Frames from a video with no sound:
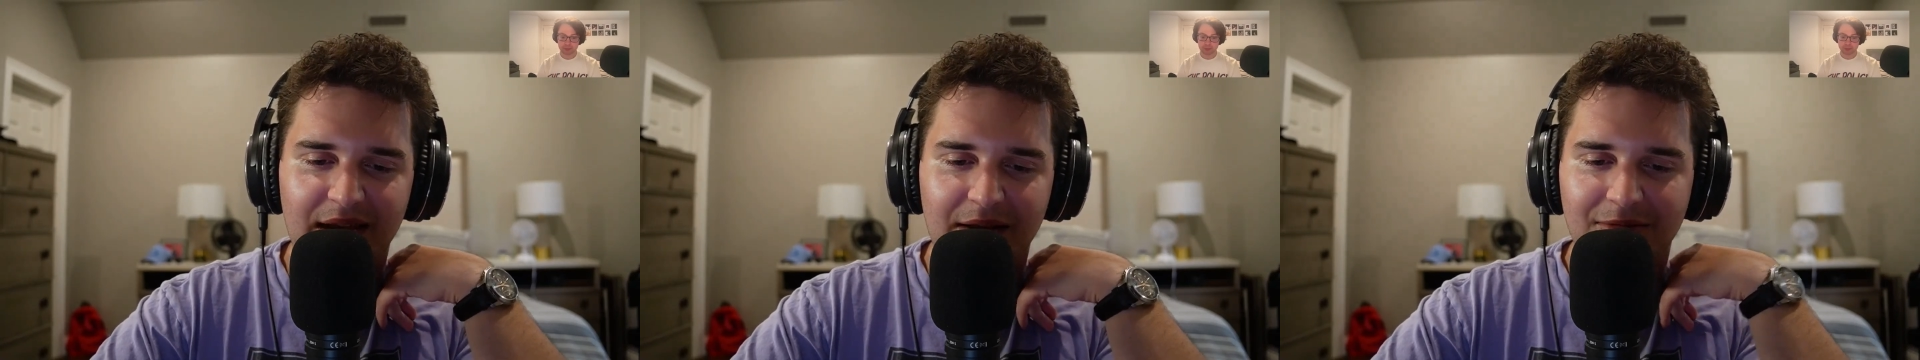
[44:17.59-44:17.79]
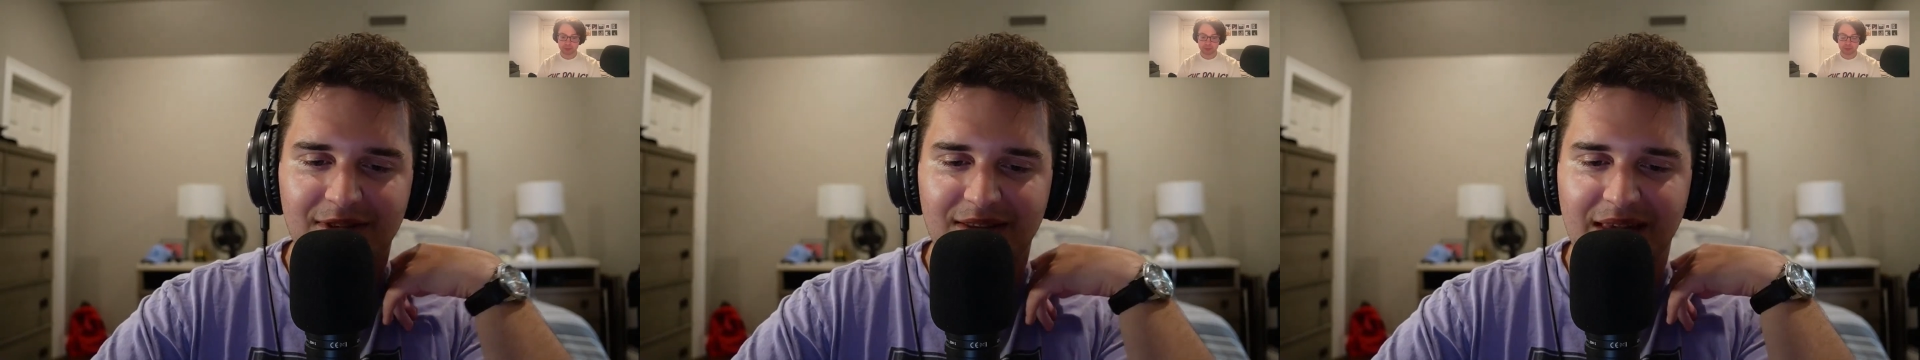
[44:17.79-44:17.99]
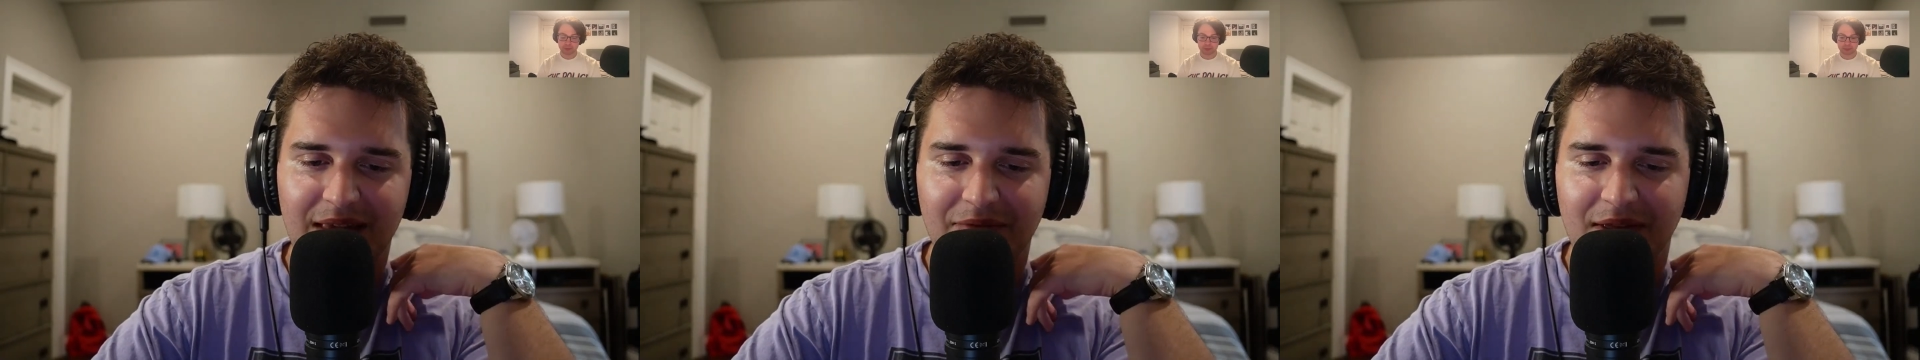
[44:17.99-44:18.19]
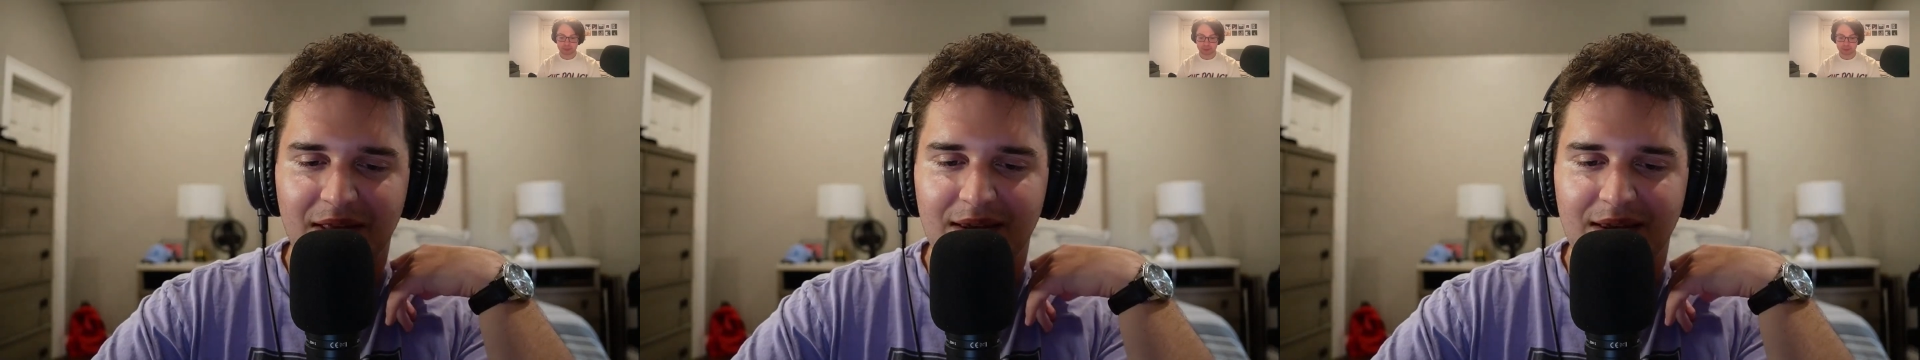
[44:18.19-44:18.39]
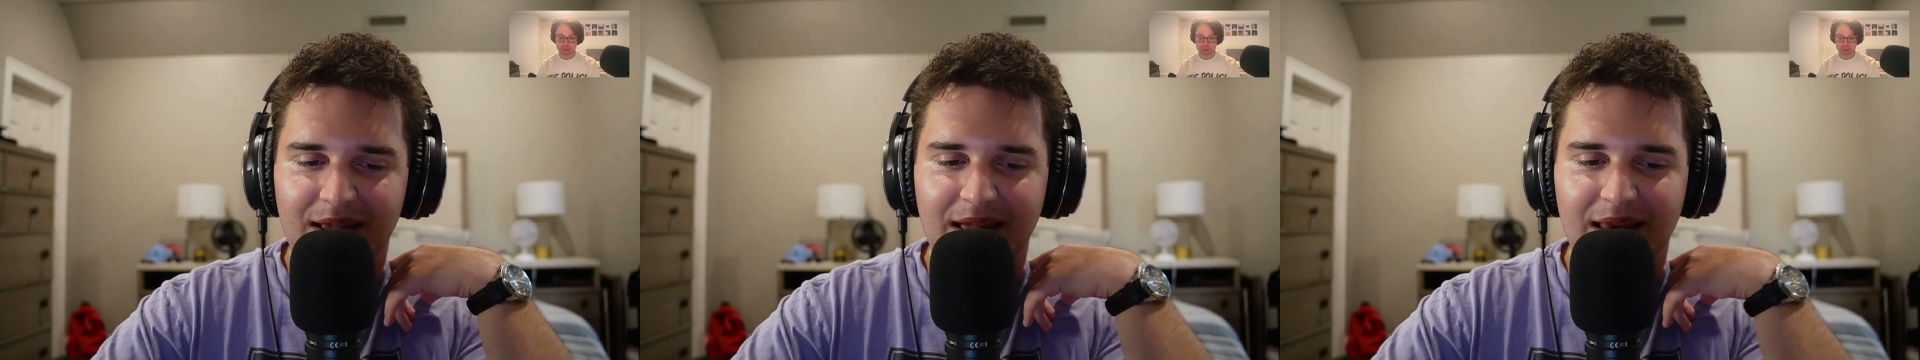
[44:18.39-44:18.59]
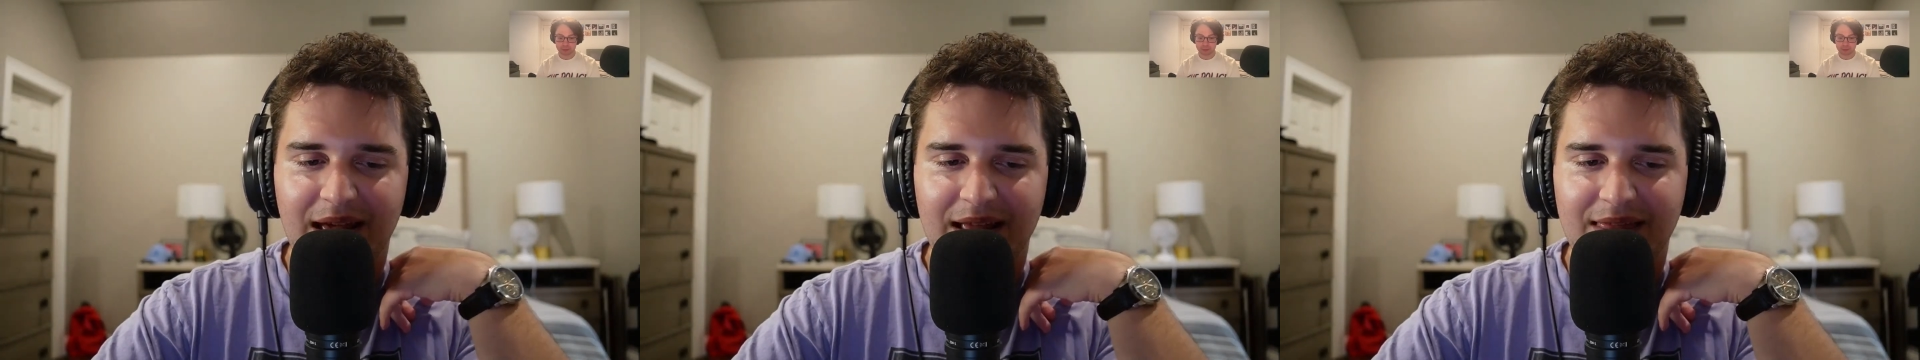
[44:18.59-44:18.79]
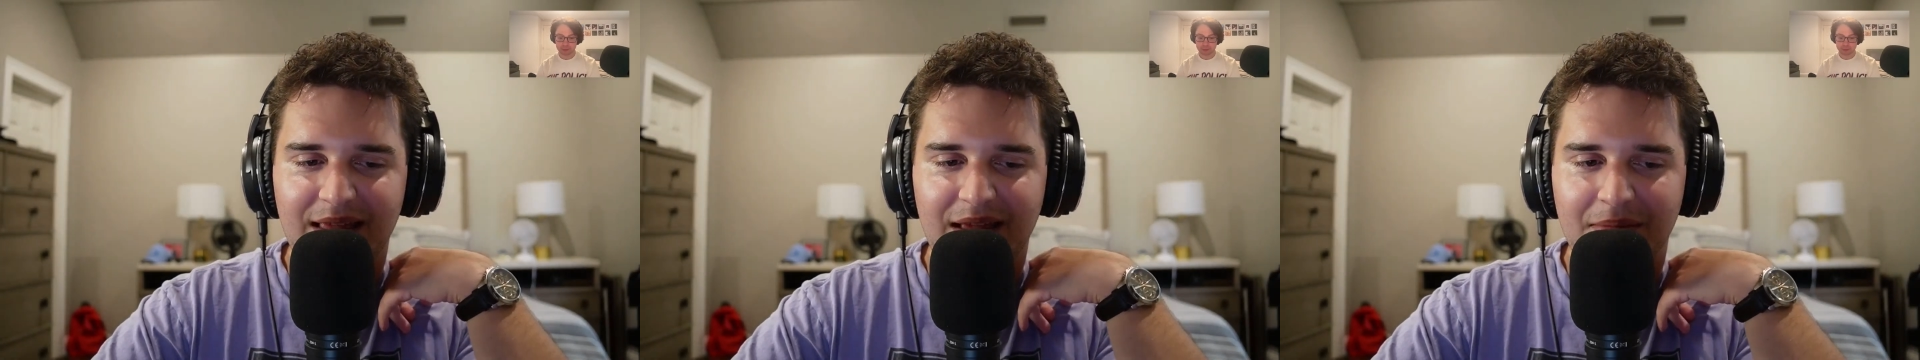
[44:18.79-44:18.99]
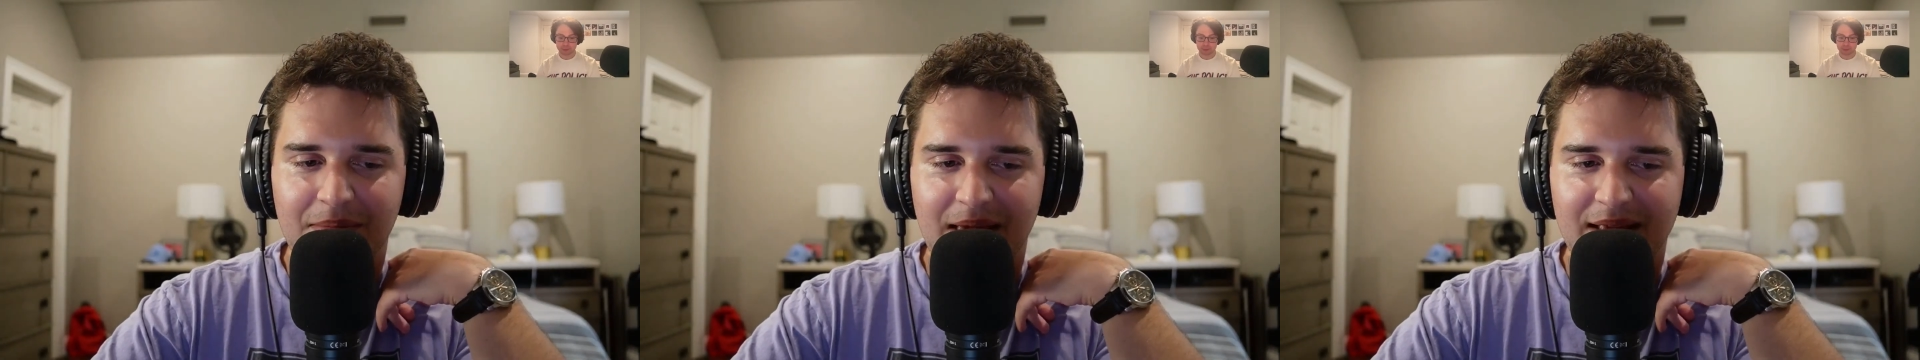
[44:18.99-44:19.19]
that it was given, and I
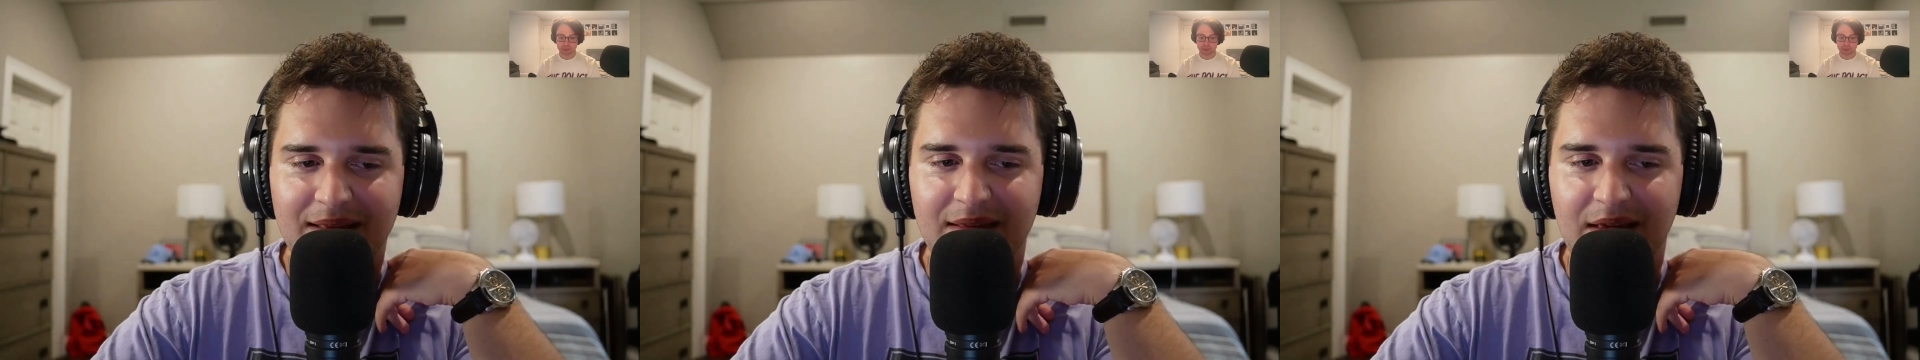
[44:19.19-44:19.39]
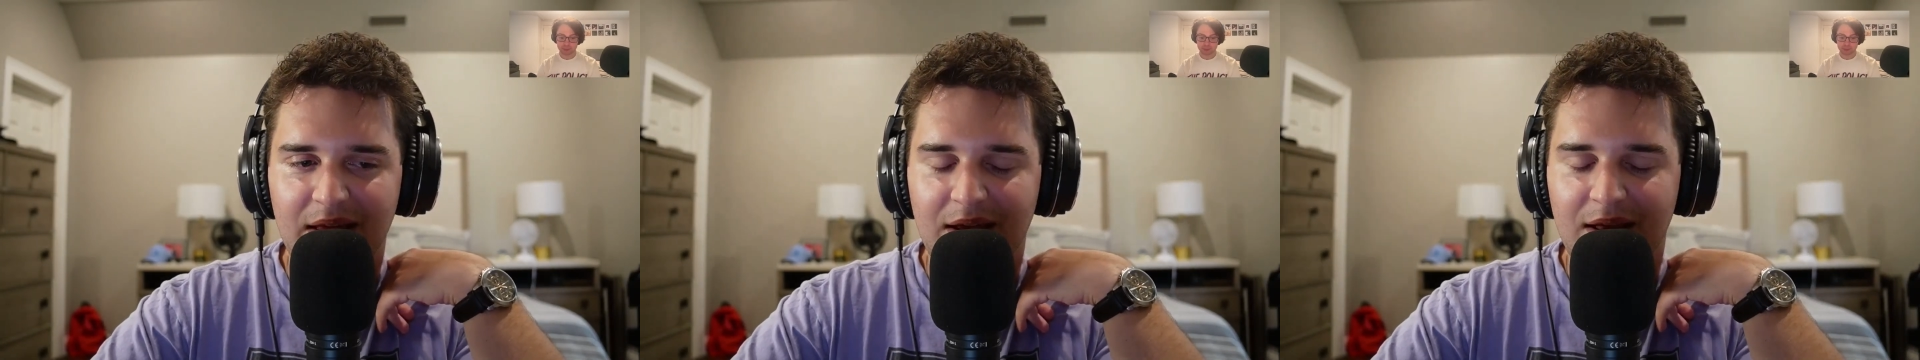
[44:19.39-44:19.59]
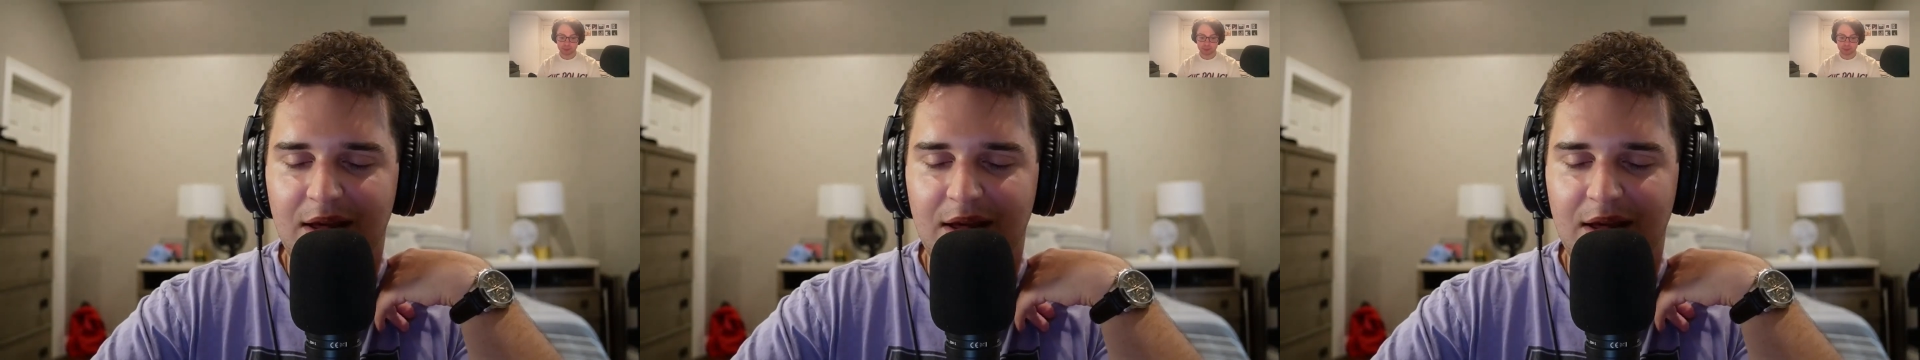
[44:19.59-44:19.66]
think makes it